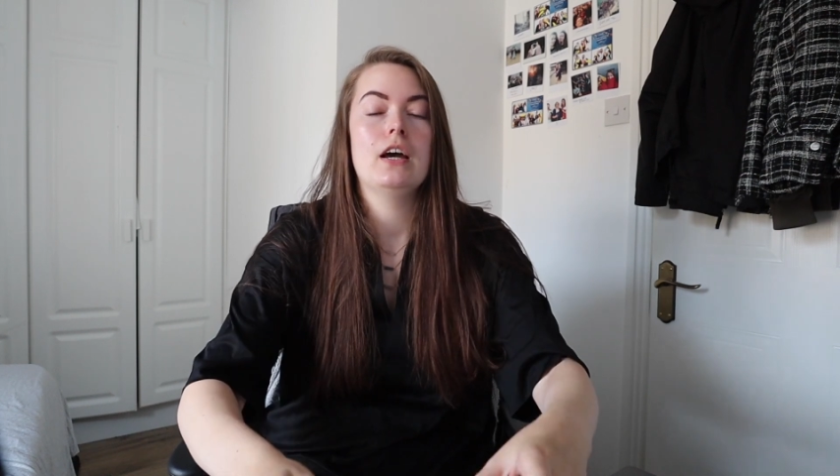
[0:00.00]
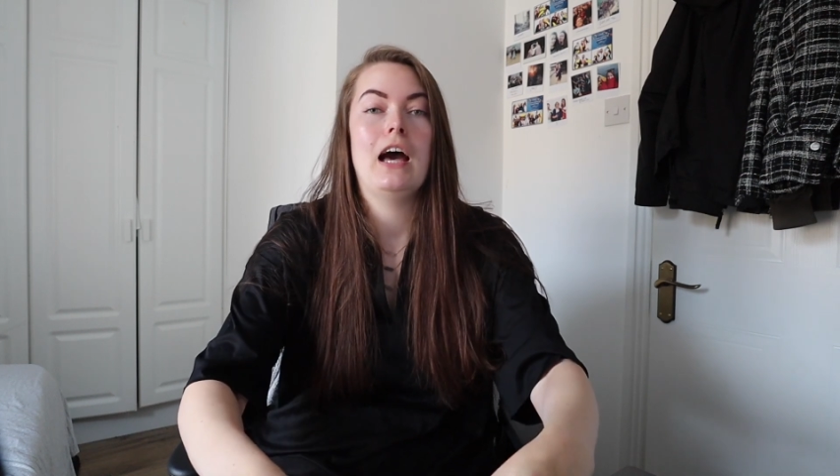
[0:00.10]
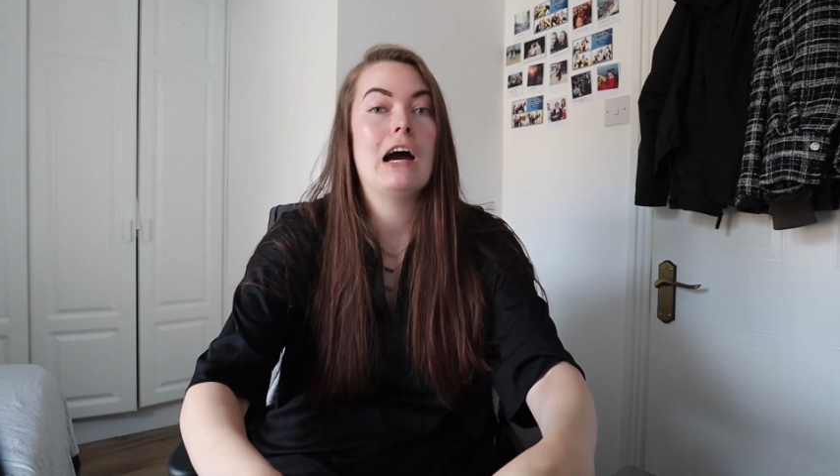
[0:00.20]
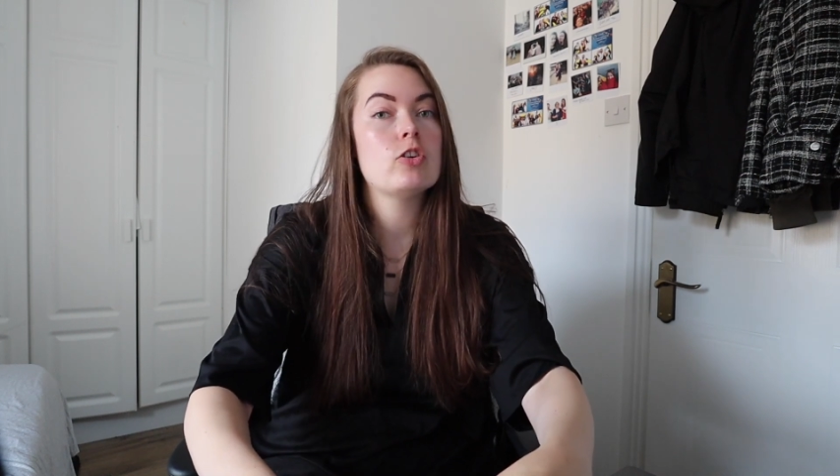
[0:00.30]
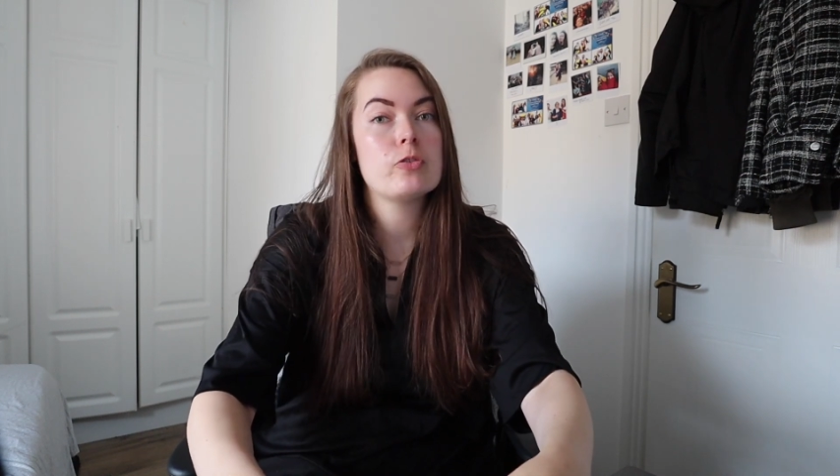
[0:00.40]

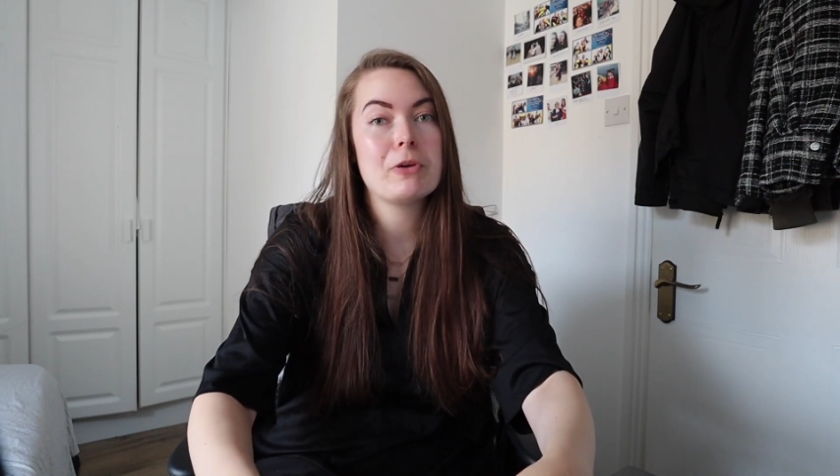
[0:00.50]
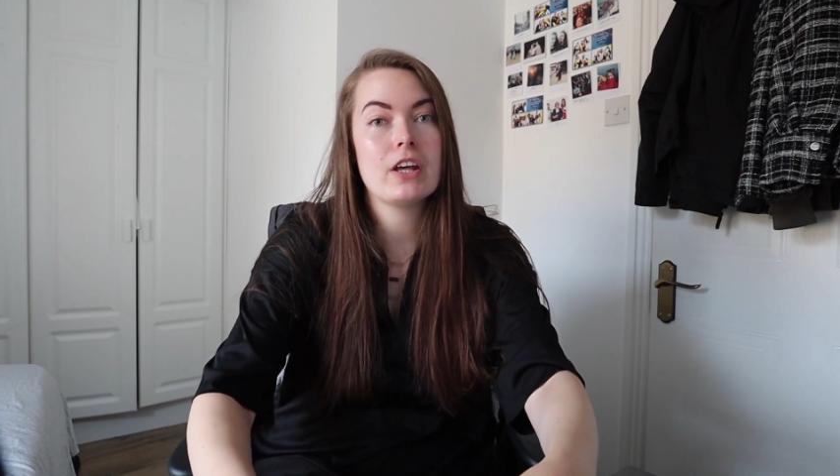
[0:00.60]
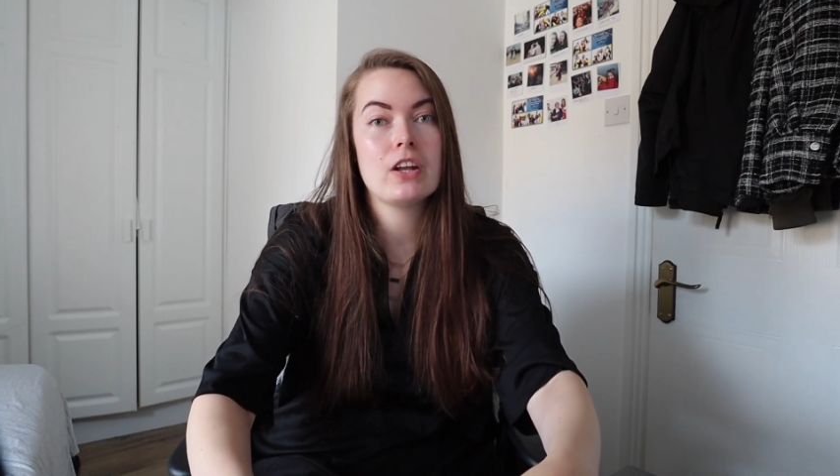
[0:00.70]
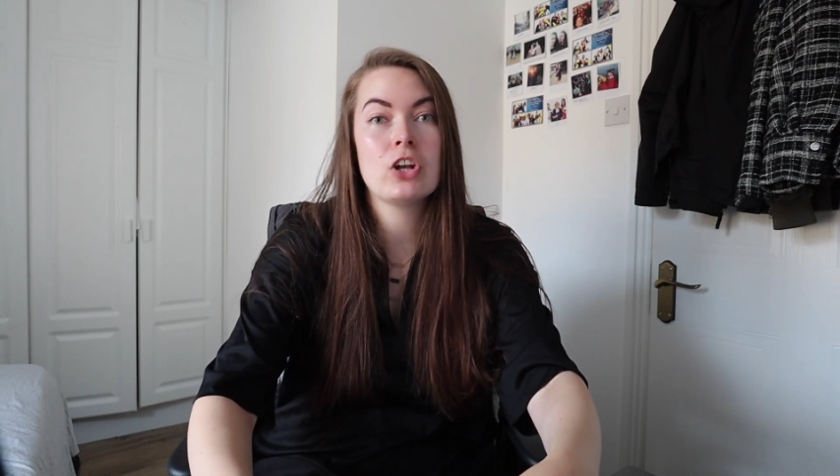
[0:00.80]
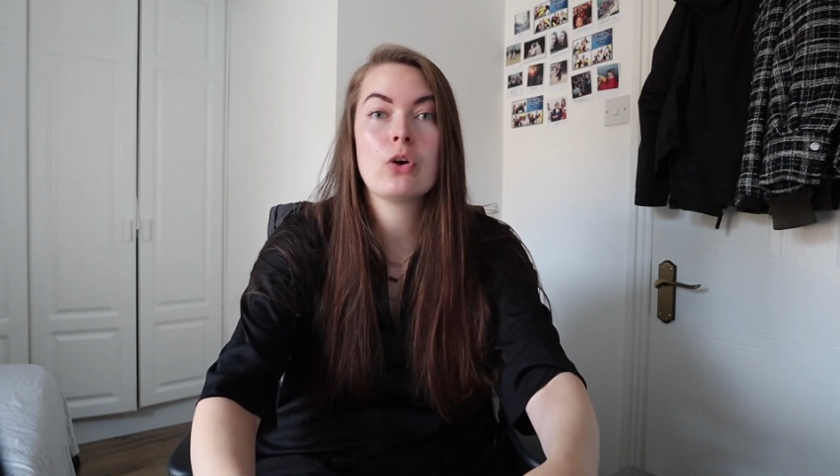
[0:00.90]
how have you
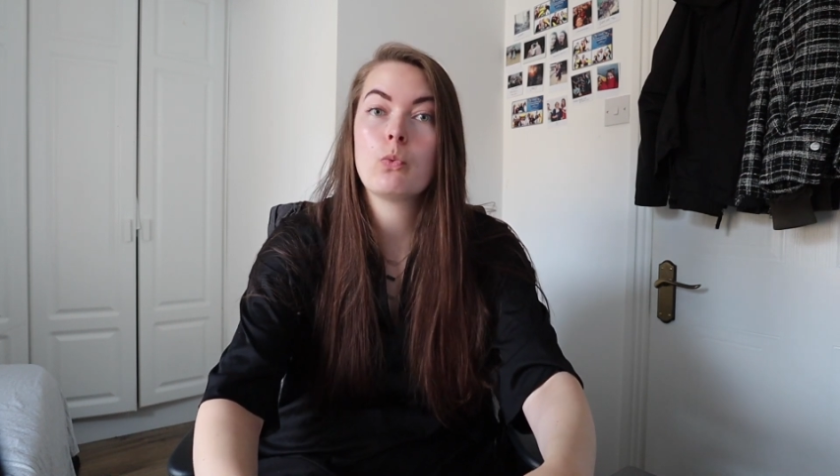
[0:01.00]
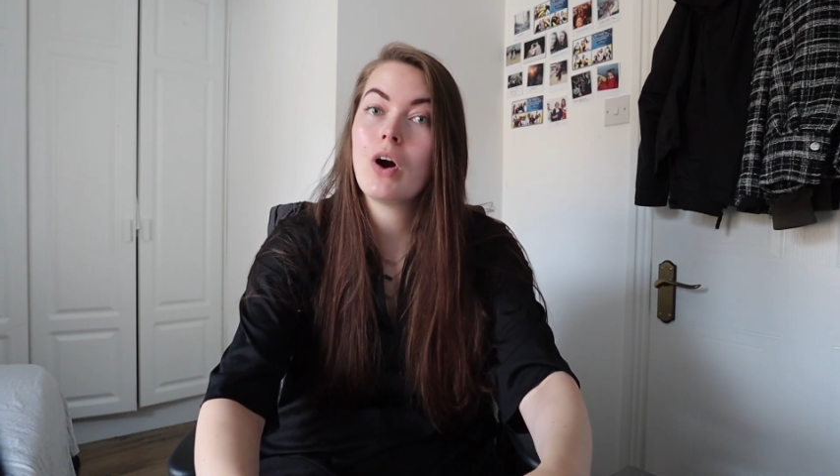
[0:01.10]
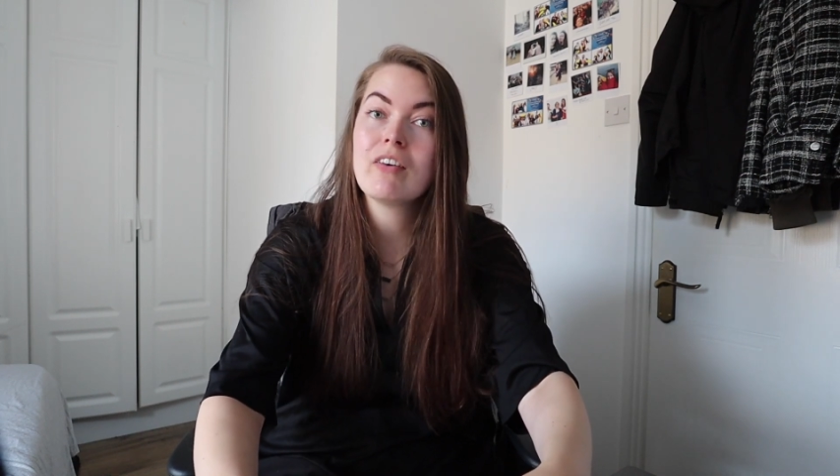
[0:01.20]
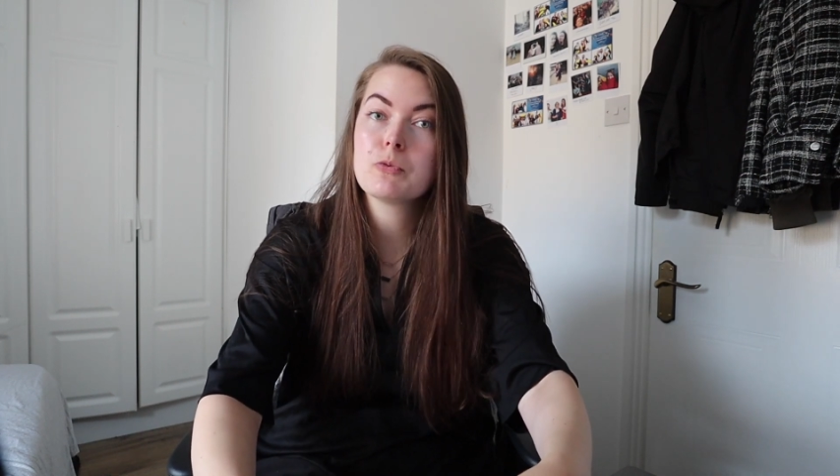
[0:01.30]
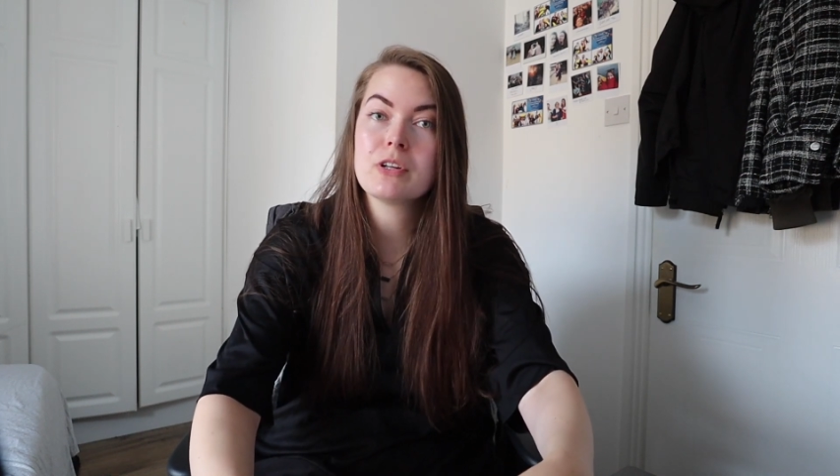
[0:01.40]
been, what
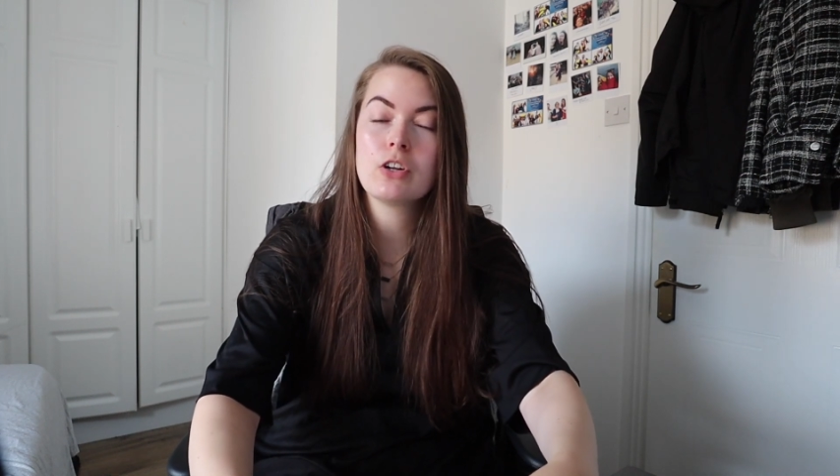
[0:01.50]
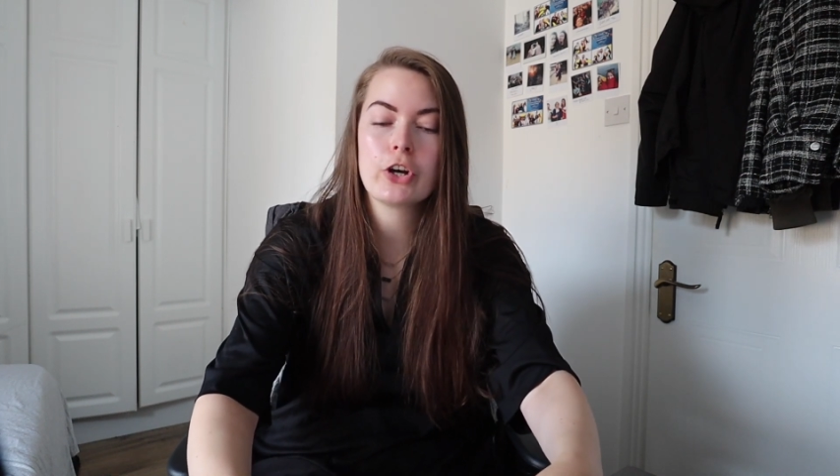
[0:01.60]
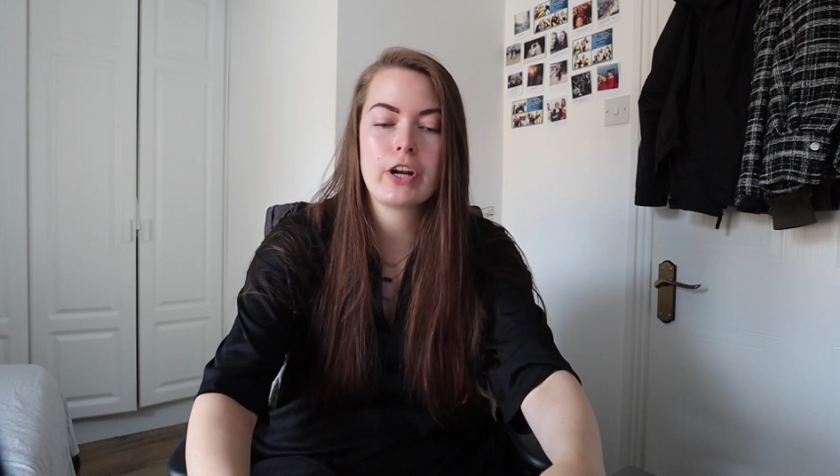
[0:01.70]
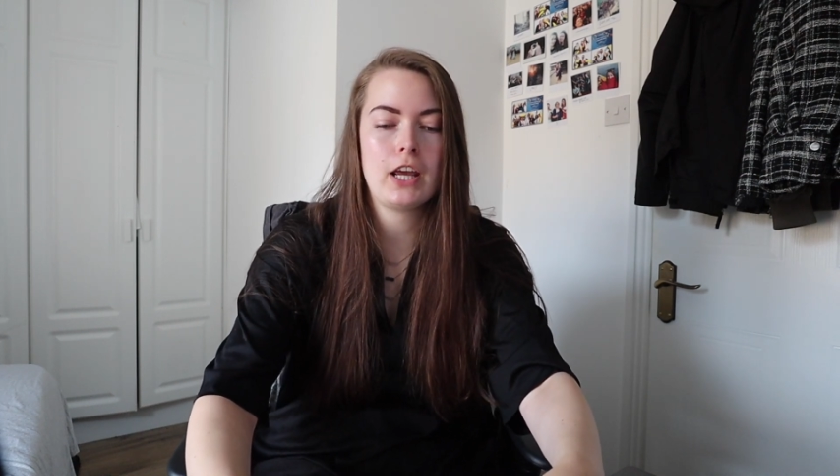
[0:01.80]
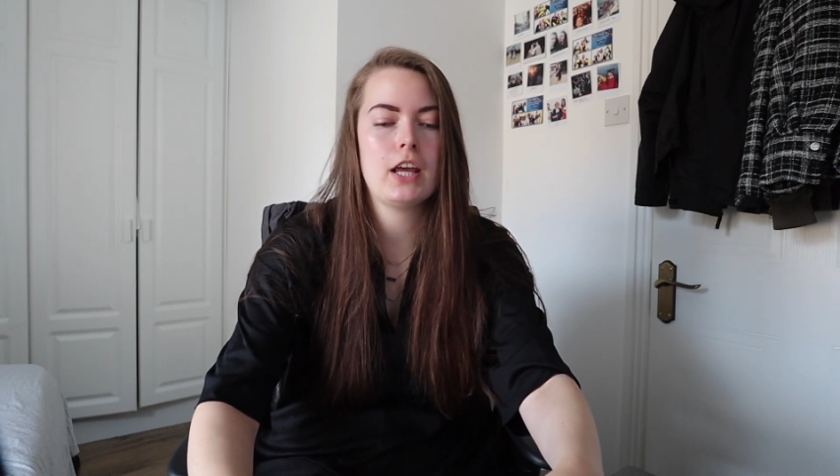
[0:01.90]
have you been
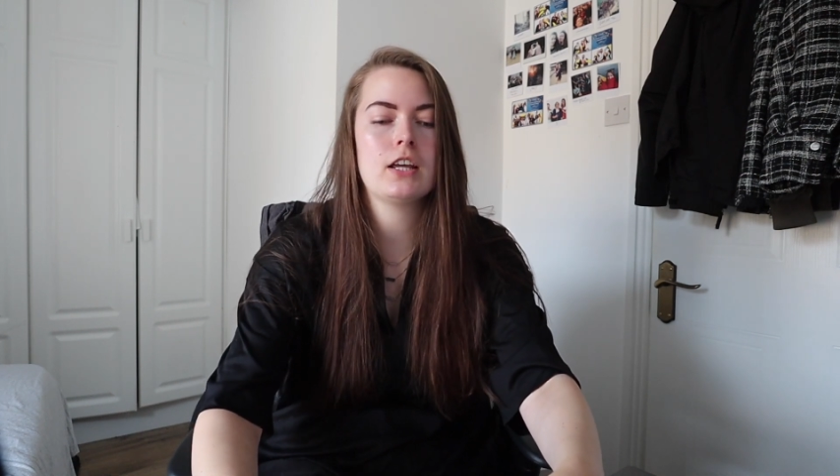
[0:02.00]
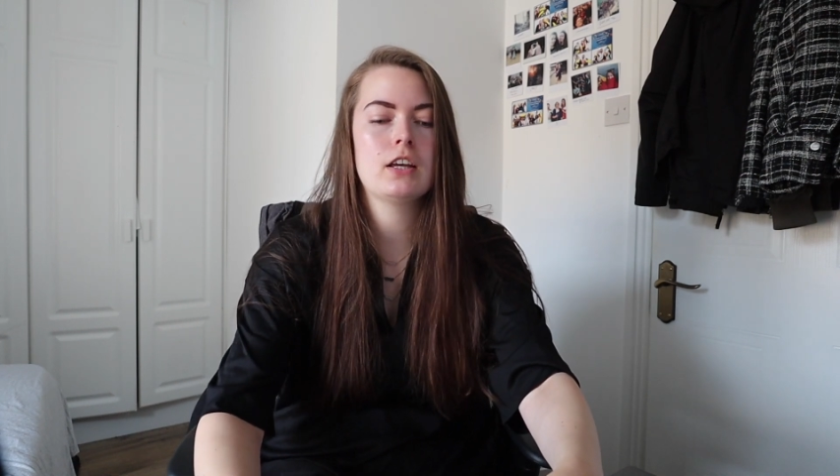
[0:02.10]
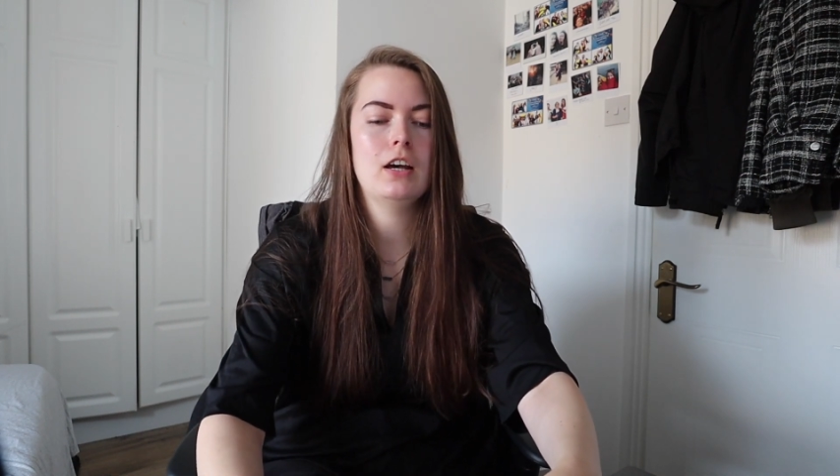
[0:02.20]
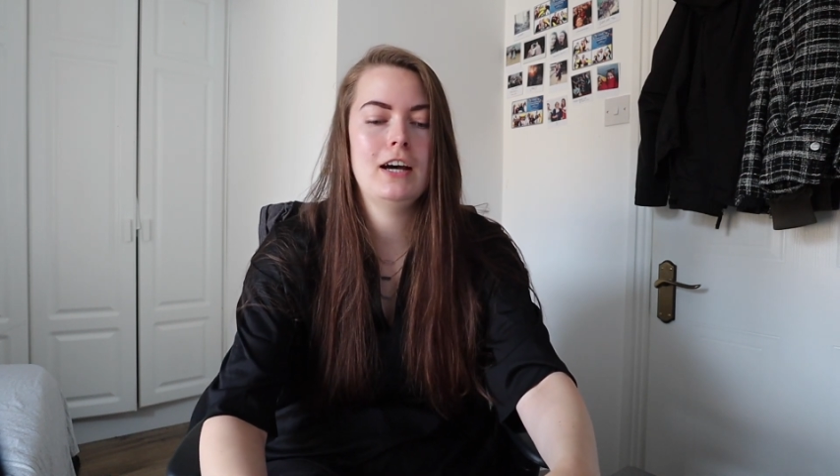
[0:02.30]
learning.